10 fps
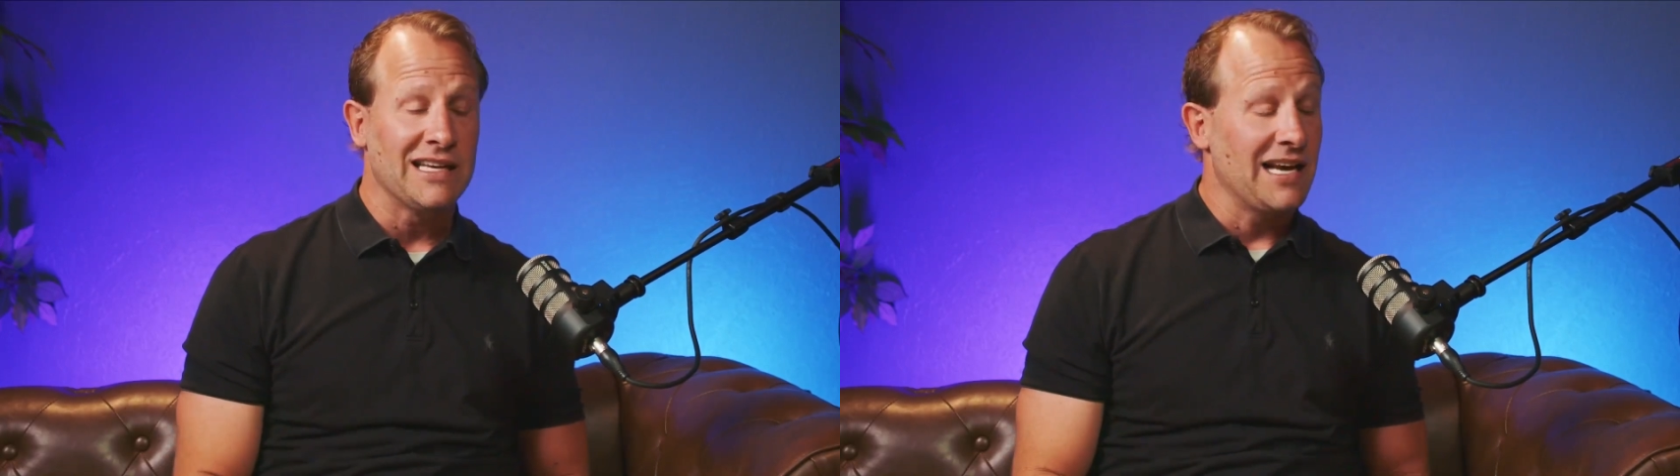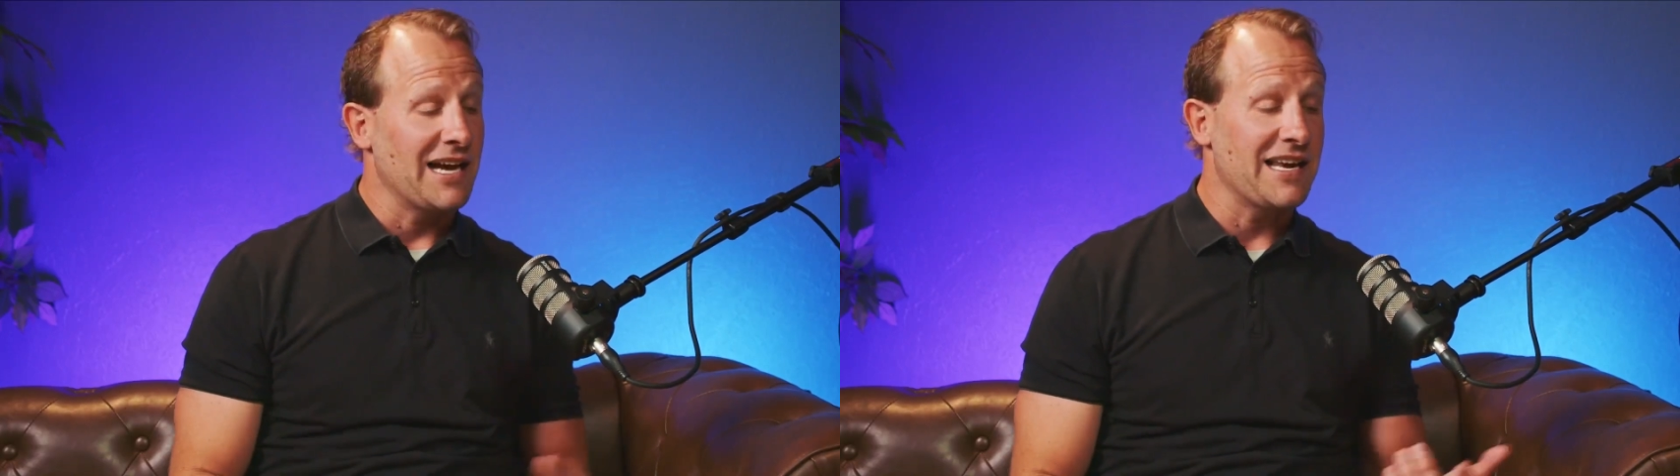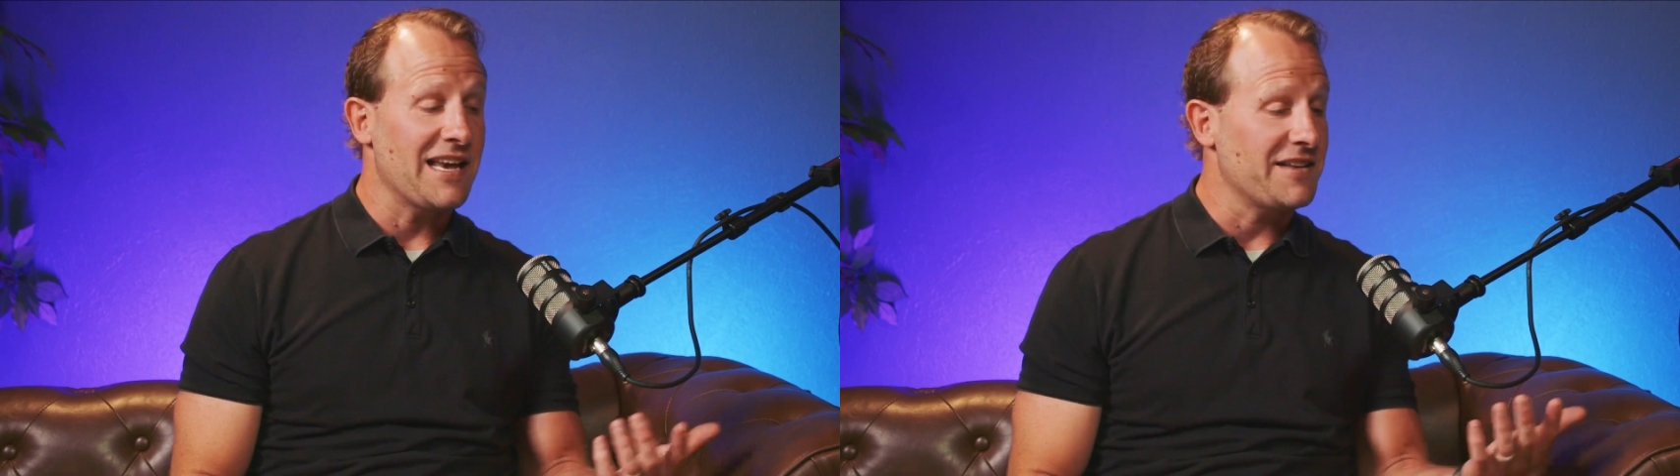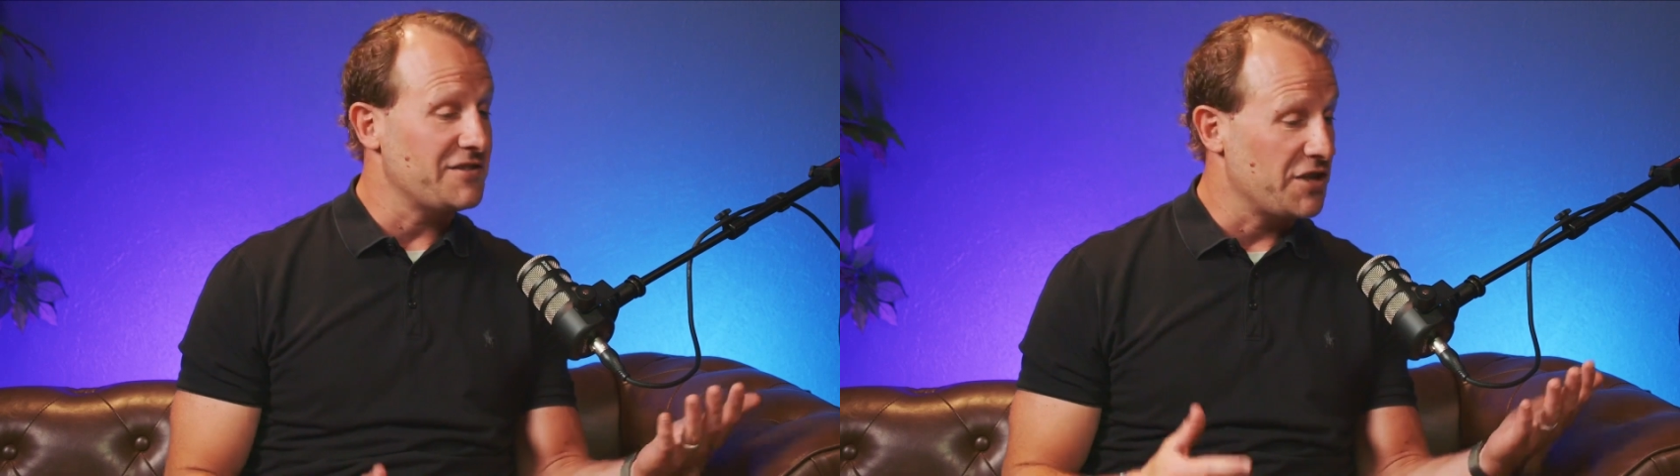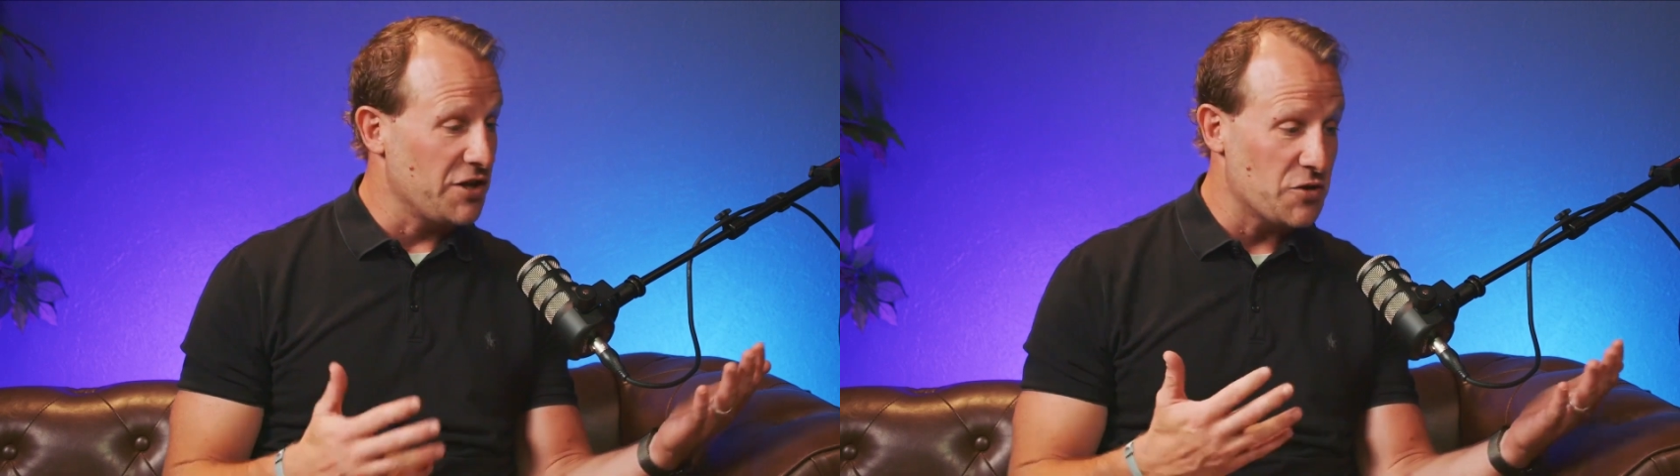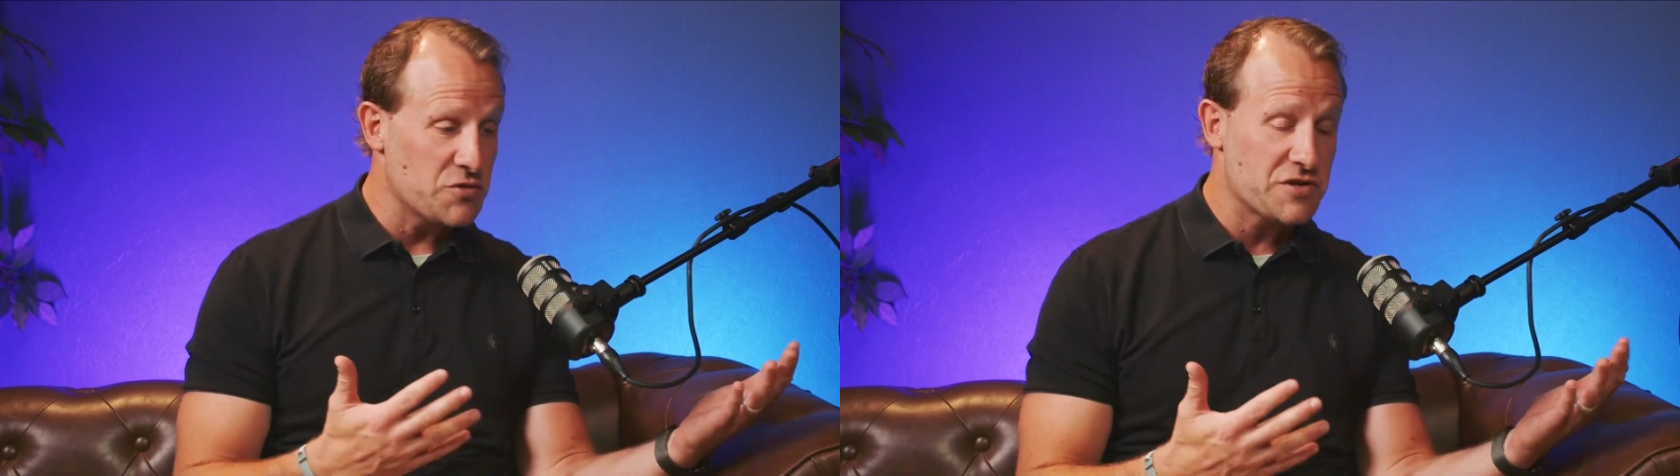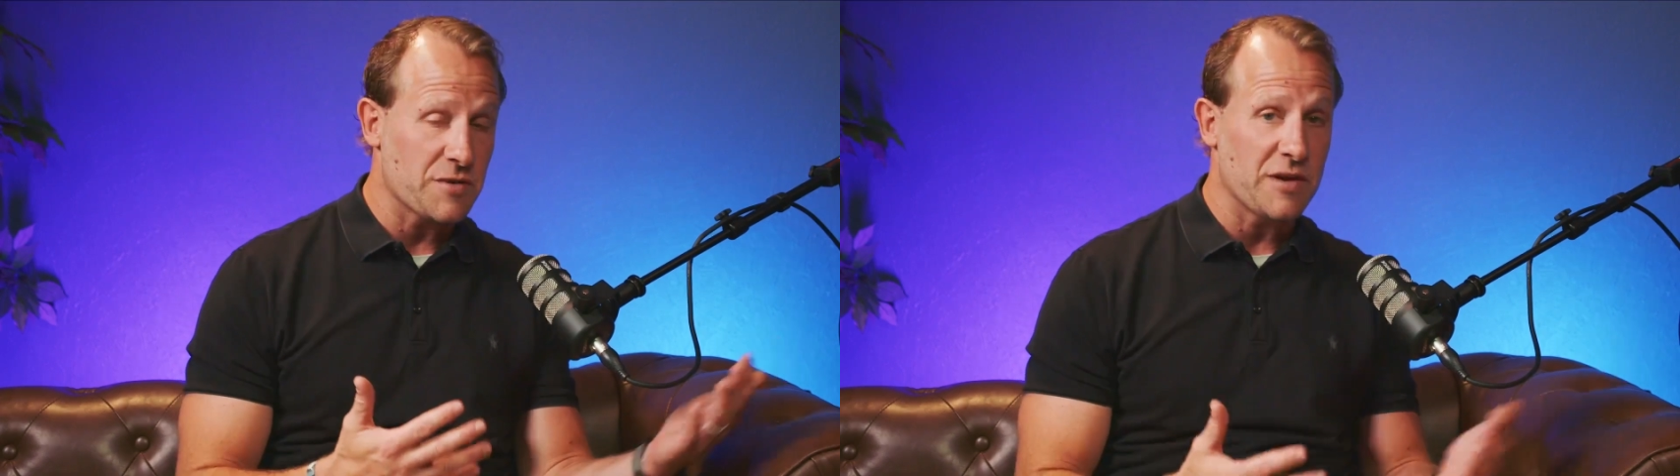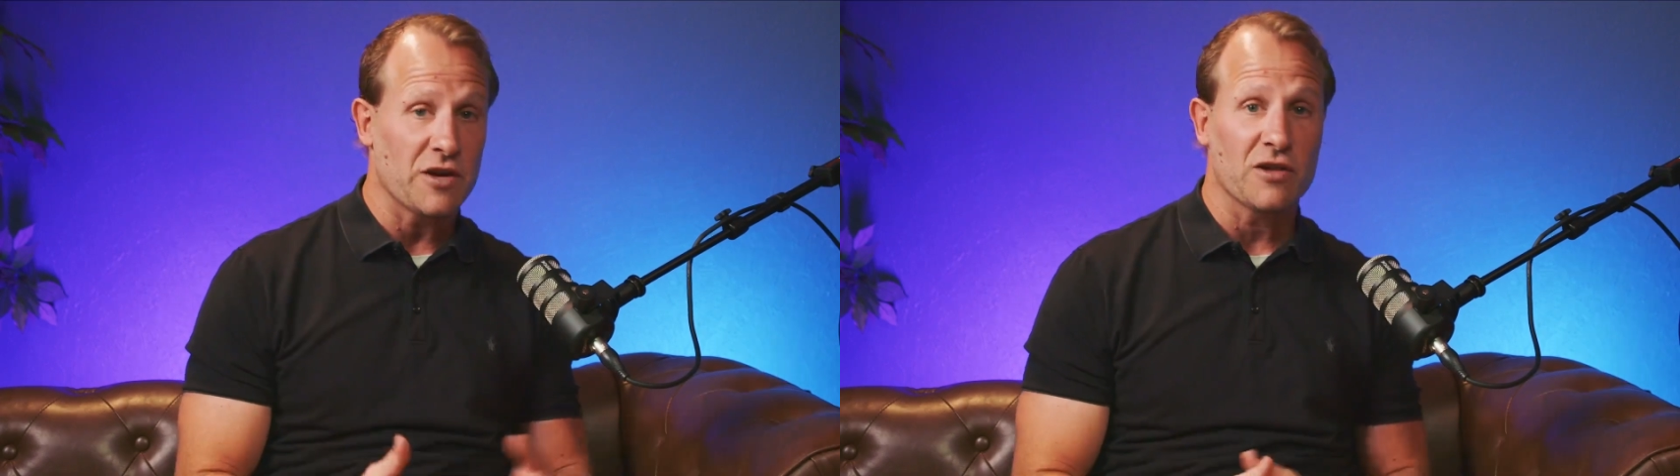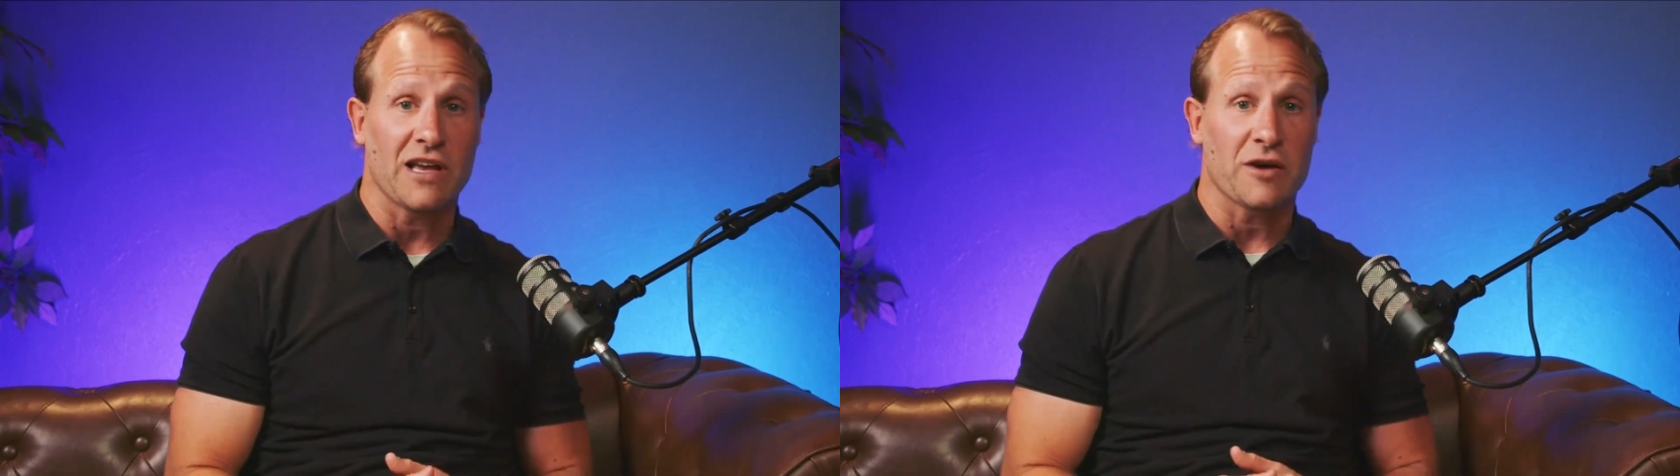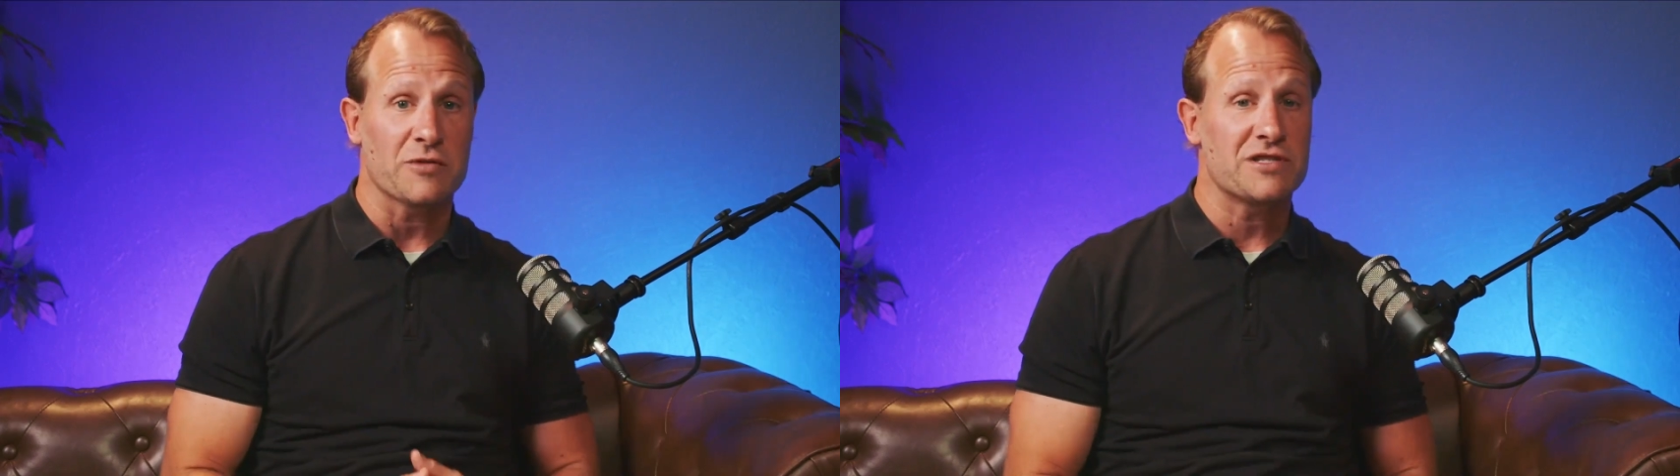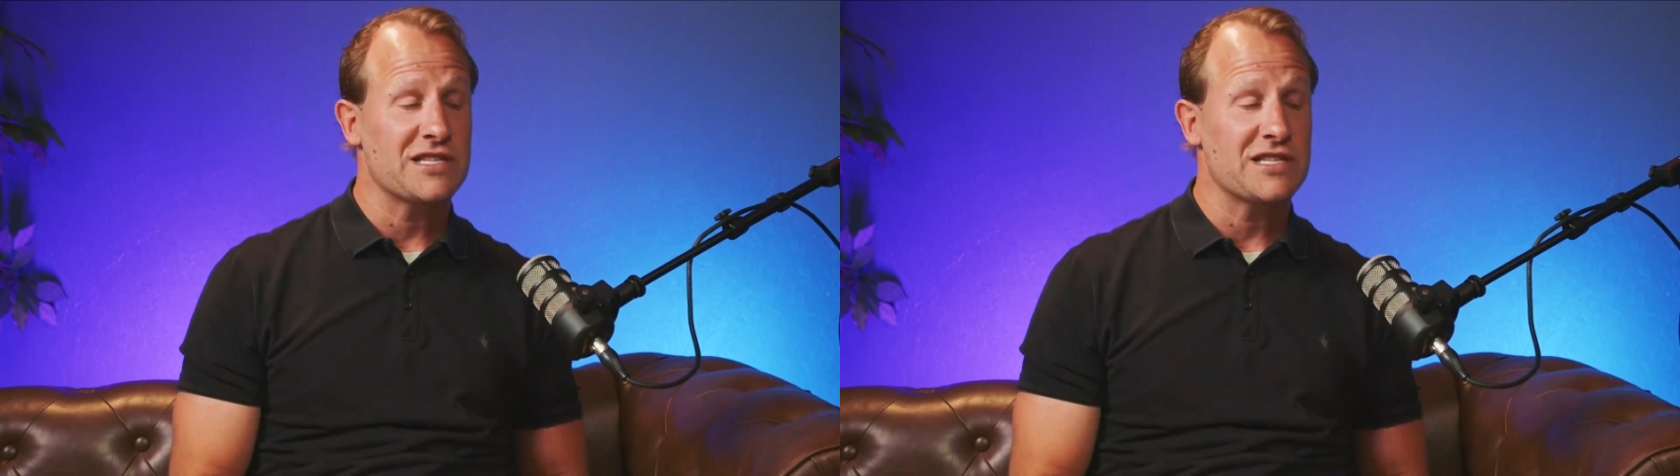again, to use some of your language,